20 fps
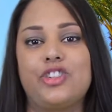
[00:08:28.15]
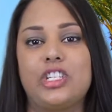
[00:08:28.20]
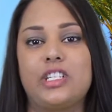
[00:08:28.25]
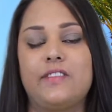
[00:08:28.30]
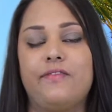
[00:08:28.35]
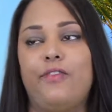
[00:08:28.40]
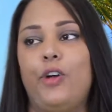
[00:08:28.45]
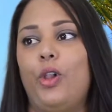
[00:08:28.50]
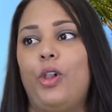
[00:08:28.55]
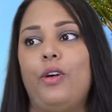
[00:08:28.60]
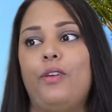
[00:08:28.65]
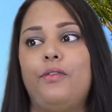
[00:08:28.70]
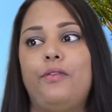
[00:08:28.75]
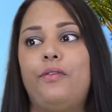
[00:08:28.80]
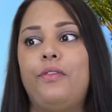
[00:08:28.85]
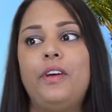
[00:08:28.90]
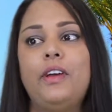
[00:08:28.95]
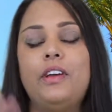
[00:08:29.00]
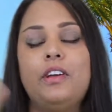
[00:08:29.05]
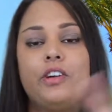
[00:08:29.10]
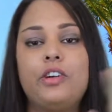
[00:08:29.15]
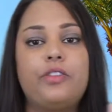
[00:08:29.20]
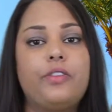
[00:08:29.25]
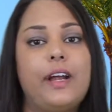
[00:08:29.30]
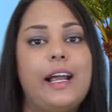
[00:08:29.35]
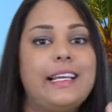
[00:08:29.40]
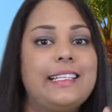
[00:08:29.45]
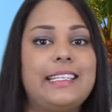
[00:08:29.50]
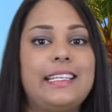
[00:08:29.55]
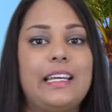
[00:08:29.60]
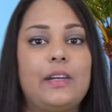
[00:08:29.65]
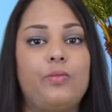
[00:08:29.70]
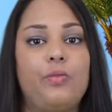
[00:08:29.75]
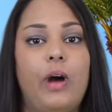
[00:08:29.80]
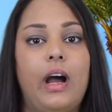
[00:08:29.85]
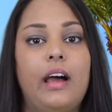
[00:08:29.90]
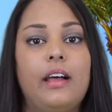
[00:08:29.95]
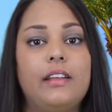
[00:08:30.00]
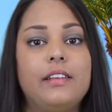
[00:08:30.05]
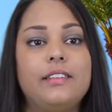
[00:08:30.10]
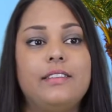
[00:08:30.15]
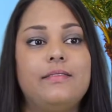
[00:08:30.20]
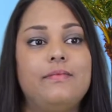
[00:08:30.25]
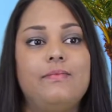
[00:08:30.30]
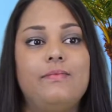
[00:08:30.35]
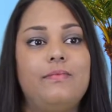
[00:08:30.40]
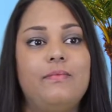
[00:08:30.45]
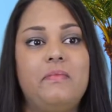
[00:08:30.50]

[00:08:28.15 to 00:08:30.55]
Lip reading: just full of crazy and wild,